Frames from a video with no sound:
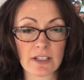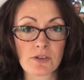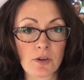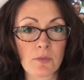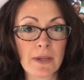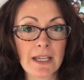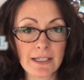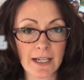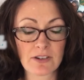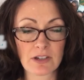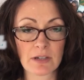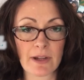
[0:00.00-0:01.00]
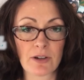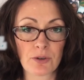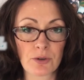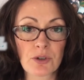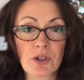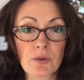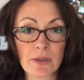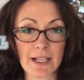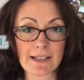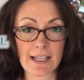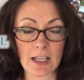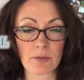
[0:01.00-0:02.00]
So be intentional about who you
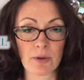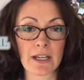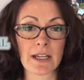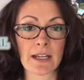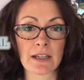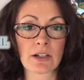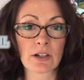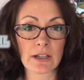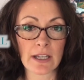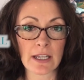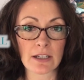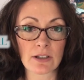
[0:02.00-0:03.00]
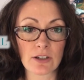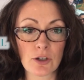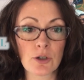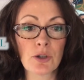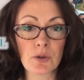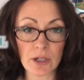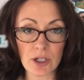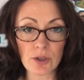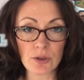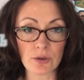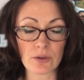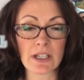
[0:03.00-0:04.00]
let celebrate and who you
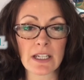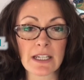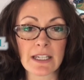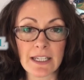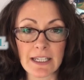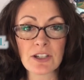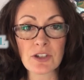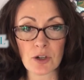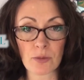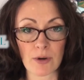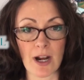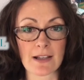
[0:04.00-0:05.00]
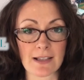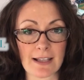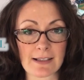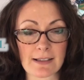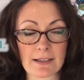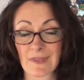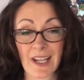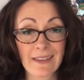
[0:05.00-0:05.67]
include in your process.